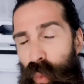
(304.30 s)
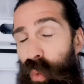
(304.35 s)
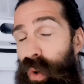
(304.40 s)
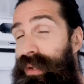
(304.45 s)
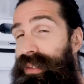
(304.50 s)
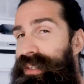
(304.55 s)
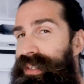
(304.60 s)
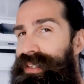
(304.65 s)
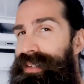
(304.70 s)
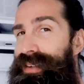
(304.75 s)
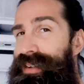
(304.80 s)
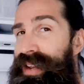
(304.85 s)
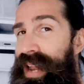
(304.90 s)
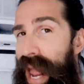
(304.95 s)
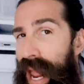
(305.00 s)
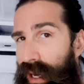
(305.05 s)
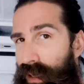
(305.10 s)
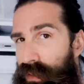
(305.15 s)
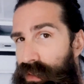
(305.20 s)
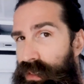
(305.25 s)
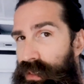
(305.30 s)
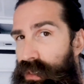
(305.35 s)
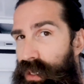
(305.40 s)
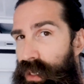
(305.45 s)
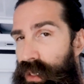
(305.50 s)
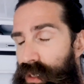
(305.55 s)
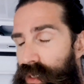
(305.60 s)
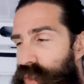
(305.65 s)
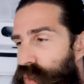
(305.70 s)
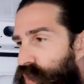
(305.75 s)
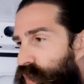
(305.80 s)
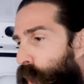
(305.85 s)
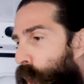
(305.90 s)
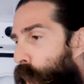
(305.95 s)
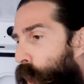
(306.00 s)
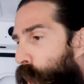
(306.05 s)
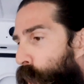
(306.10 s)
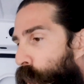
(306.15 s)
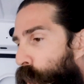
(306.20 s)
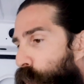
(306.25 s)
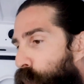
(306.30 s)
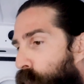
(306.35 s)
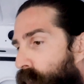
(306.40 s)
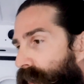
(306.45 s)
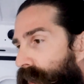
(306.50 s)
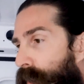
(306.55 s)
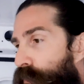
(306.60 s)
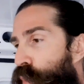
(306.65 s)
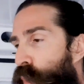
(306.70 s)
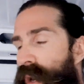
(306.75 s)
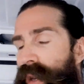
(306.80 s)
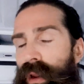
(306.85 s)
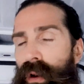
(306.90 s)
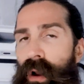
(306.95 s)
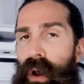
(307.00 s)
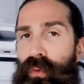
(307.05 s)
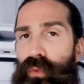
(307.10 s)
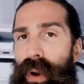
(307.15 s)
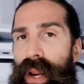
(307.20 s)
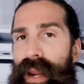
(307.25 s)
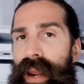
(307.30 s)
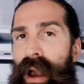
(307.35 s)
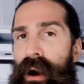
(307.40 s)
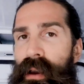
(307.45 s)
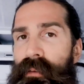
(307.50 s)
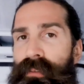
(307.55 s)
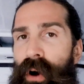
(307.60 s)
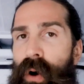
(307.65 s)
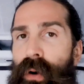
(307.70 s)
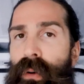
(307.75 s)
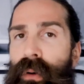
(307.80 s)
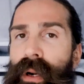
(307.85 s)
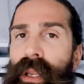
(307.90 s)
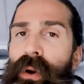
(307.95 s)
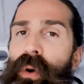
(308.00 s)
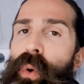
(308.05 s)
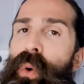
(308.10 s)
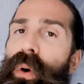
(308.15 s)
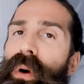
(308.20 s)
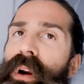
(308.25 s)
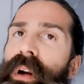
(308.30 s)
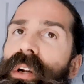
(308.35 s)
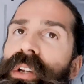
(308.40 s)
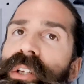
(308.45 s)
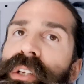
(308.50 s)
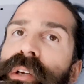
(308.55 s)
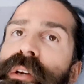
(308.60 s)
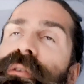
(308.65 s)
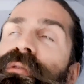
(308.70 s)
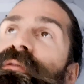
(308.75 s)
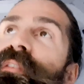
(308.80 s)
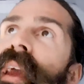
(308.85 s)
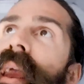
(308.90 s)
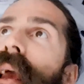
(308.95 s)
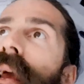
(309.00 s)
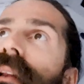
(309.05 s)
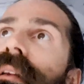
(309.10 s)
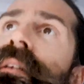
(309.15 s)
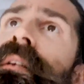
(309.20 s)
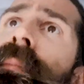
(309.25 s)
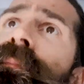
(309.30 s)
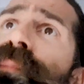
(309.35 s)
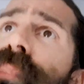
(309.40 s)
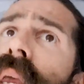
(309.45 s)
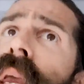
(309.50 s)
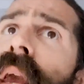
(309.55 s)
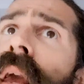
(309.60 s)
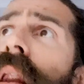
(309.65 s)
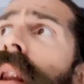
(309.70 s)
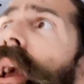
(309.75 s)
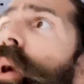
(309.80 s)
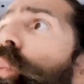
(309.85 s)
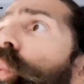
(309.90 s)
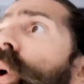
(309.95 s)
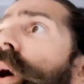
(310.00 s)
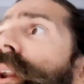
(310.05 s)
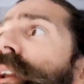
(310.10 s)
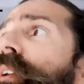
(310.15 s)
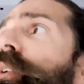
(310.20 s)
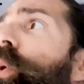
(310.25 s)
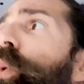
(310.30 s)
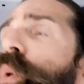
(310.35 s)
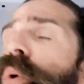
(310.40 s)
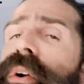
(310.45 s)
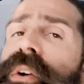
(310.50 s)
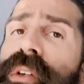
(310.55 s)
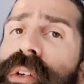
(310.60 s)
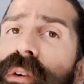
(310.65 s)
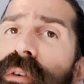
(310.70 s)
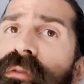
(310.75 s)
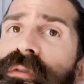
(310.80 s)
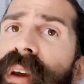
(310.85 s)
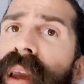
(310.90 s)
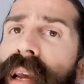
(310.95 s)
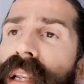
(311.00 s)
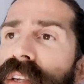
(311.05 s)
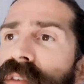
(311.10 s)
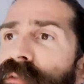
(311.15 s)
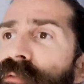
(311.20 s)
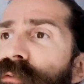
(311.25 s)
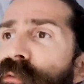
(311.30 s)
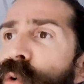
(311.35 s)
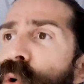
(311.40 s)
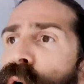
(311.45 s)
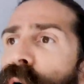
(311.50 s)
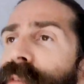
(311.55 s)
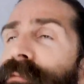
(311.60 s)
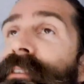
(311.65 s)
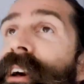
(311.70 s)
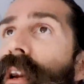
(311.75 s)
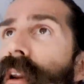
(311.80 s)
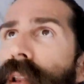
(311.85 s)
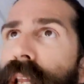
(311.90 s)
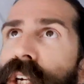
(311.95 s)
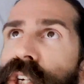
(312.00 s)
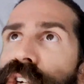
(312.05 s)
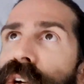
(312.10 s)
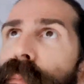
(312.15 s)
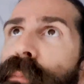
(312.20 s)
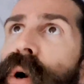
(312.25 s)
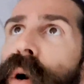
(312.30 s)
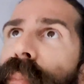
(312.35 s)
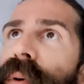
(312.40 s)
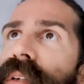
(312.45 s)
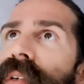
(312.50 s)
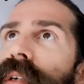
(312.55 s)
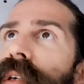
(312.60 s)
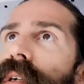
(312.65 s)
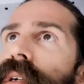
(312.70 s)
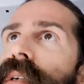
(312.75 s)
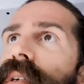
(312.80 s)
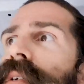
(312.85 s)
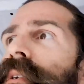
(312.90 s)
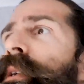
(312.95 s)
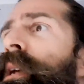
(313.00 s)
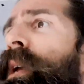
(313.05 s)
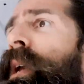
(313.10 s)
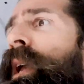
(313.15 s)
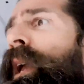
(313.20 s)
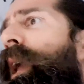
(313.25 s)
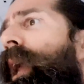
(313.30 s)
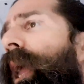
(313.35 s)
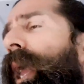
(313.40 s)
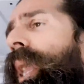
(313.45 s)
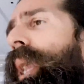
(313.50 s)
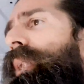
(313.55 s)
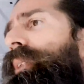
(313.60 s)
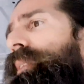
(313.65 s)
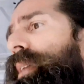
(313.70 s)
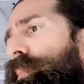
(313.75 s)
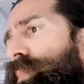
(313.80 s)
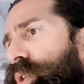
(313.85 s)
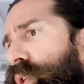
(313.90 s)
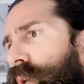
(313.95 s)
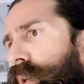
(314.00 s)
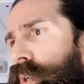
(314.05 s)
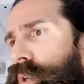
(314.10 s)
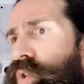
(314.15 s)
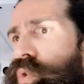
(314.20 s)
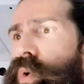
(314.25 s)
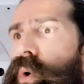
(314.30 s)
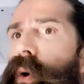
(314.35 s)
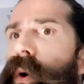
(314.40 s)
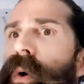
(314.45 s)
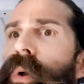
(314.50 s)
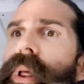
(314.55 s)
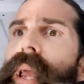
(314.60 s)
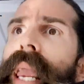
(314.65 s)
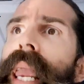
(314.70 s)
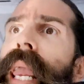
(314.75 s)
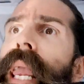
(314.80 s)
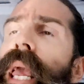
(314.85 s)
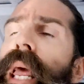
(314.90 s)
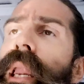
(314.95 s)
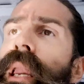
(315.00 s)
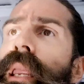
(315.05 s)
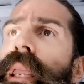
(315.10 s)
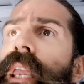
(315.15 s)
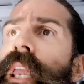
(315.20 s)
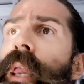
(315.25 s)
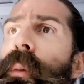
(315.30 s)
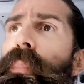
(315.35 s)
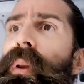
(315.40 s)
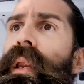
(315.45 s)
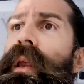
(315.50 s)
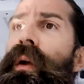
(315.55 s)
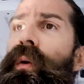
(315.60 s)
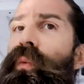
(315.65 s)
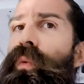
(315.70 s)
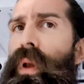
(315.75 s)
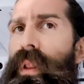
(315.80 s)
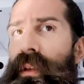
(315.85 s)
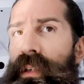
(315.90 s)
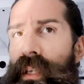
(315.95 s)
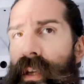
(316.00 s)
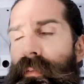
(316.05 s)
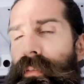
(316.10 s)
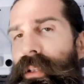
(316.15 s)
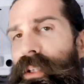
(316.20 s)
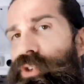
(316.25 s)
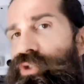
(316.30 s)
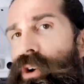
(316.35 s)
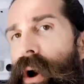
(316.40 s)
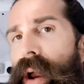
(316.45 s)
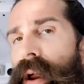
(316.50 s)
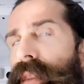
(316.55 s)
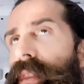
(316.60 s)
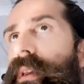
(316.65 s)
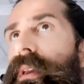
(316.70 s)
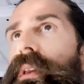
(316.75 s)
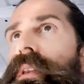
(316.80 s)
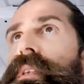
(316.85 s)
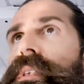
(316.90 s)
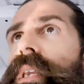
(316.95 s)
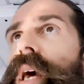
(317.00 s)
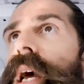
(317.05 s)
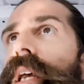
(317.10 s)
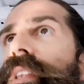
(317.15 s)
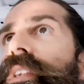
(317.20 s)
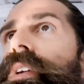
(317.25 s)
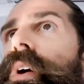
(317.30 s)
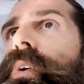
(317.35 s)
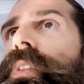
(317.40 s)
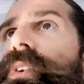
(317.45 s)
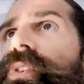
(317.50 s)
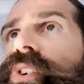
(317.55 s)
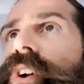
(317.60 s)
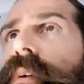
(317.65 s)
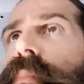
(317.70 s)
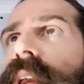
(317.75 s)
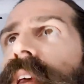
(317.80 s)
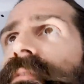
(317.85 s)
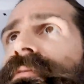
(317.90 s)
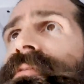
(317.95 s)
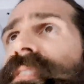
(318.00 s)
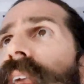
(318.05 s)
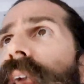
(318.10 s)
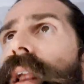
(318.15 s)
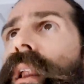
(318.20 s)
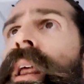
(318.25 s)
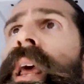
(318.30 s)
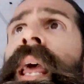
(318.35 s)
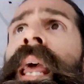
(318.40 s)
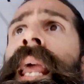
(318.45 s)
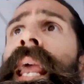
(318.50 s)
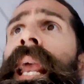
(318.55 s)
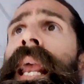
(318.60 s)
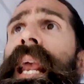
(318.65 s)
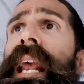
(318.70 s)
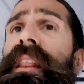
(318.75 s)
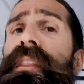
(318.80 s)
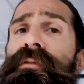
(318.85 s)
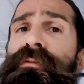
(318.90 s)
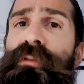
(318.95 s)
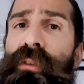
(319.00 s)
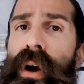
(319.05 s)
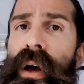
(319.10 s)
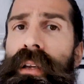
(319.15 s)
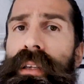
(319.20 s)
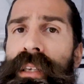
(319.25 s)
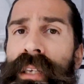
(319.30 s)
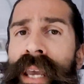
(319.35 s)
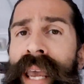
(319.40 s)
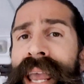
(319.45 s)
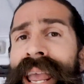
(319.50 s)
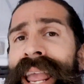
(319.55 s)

what's next? So what I'm waiting on right now, I've already ordered 2 fans, and I wanted to order 2 fans for ventilation purposes and temperature control and keeping it relatively dry on the inside. So there's going to be a fan in the front